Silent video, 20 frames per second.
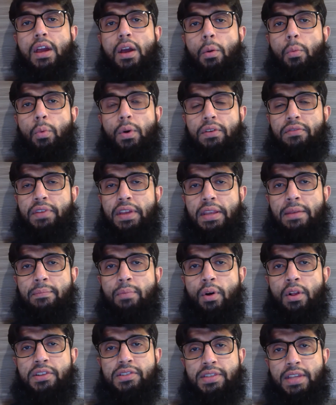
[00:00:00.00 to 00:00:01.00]
what really
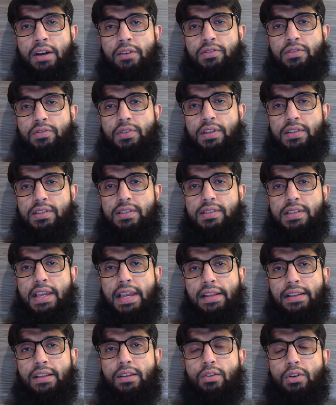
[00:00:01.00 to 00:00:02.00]
boils down to is
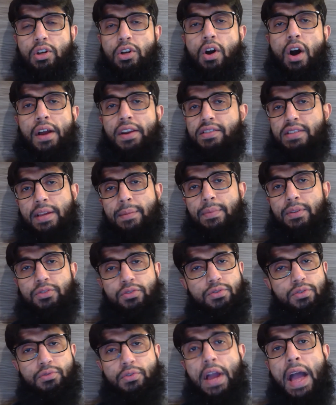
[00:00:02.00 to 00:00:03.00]
saying that, look, God is able to
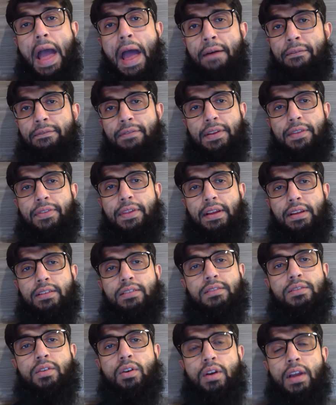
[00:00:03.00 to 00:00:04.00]
do everything.
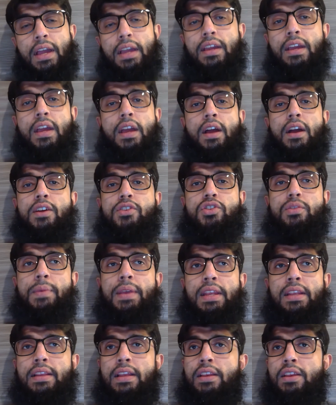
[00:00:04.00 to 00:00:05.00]
Okay, so
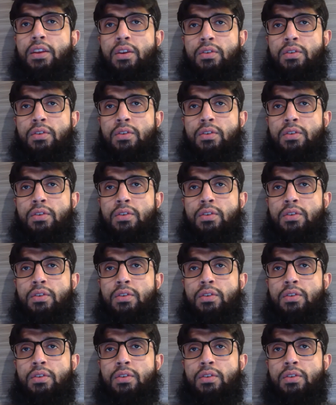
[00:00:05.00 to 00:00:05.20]
meaning that